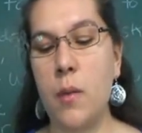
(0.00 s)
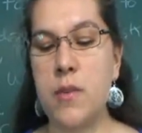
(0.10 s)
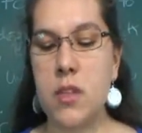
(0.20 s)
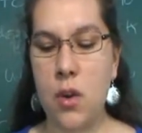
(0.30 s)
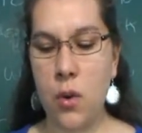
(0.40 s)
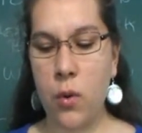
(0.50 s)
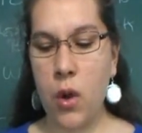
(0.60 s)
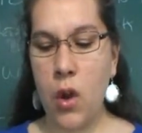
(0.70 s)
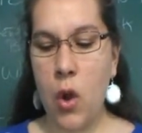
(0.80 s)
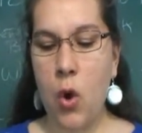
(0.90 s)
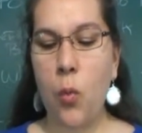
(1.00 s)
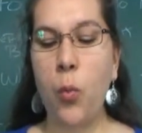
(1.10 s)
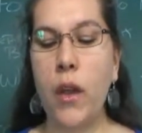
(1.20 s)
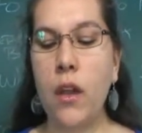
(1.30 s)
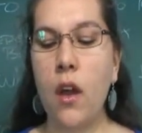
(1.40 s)
So
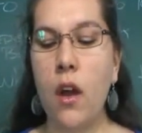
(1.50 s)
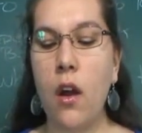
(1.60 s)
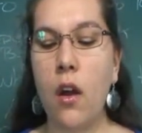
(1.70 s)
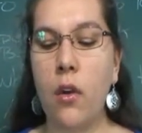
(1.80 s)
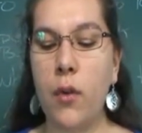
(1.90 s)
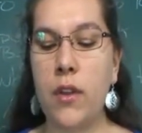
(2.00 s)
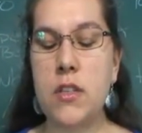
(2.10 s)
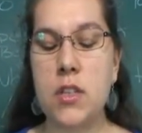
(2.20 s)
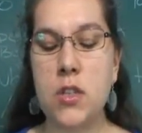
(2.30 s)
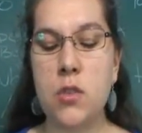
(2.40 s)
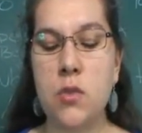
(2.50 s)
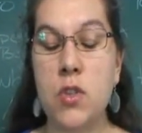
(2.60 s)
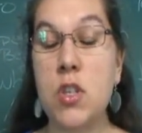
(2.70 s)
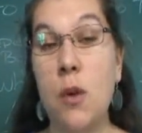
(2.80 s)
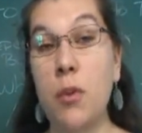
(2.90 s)
we are going to
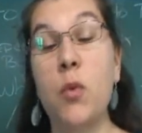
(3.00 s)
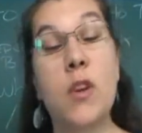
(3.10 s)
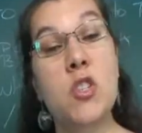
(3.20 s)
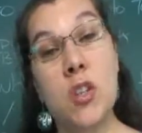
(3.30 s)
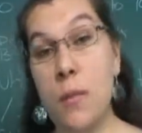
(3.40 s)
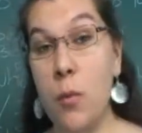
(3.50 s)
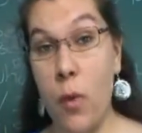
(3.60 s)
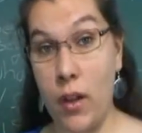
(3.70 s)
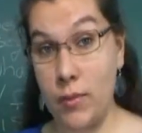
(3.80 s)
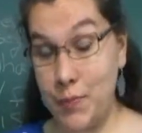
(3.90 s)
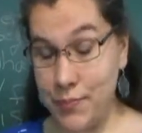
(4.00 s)
start with question number one.